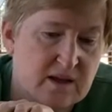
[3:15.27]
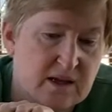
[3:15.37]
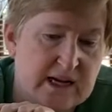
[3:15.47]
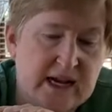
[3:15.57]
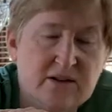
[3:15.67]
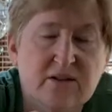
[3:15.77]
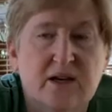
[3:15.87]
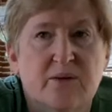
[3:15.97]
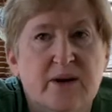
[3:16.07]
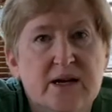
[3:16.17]
And now you're
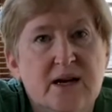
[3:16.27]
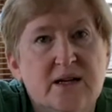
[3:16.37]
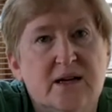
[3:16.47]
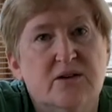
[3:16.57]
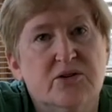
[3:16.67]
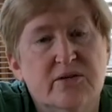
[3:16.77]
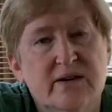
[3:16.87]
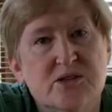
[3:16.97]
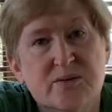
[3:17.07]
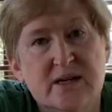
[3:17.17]
thinking, my God, Carol, you've
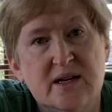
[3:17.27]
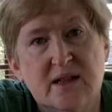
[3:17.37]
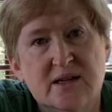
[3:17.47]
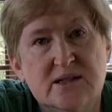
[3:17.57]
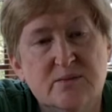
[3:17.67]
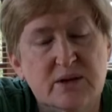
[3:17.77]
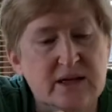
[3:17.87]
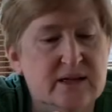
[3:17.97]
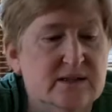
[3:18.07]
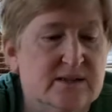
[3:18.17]
got so many neglected
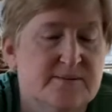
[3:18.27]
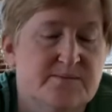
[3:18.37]
plants.